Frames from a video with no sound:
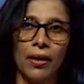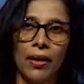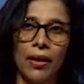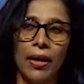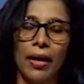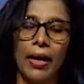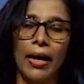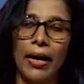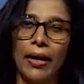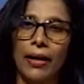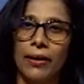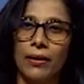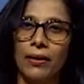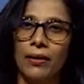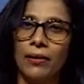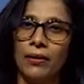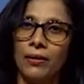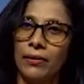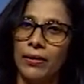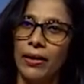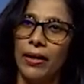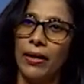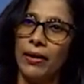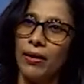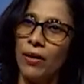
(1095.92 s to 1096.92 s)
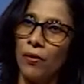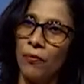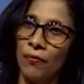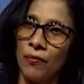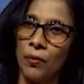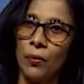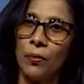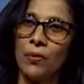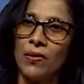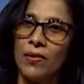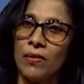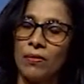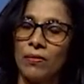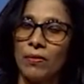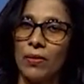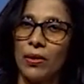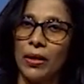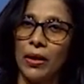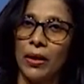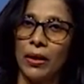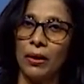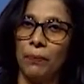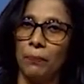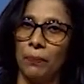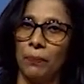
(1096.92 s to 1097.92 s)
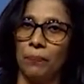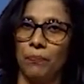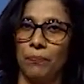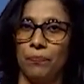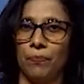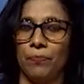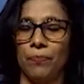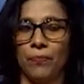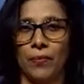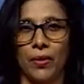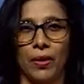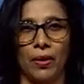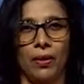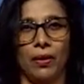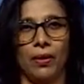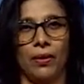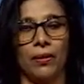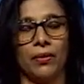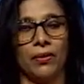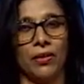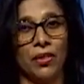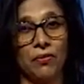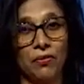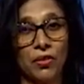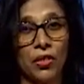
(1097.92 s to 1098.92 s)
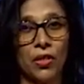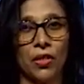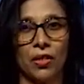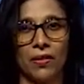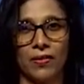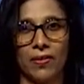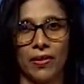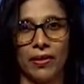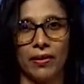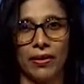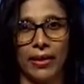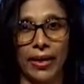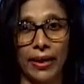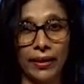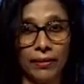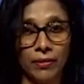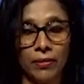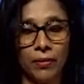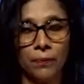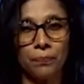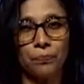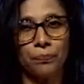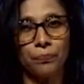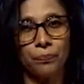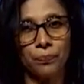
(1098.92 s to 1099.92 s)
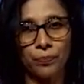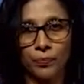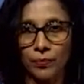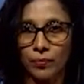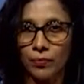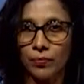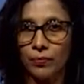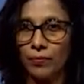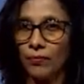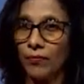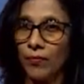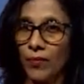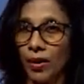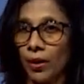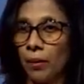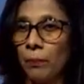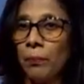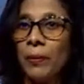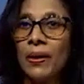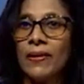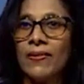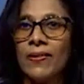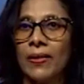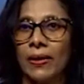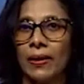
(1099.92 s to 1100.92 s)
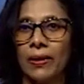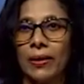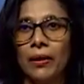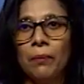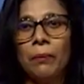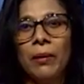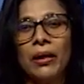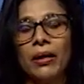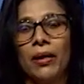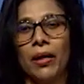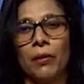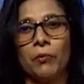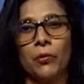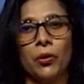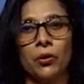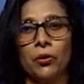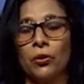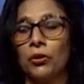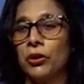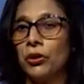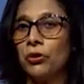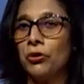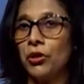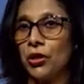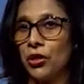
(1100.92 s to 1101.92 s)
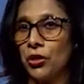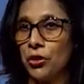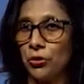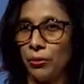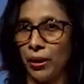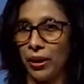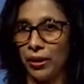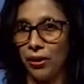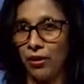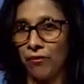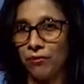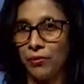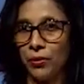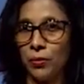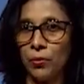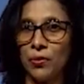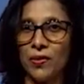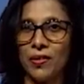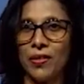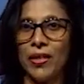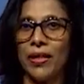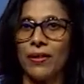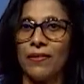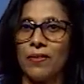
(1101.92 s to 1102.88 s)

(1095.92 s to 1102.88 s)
and there are of course 3 divisions in that basically, but I am not going to teach you any of those things.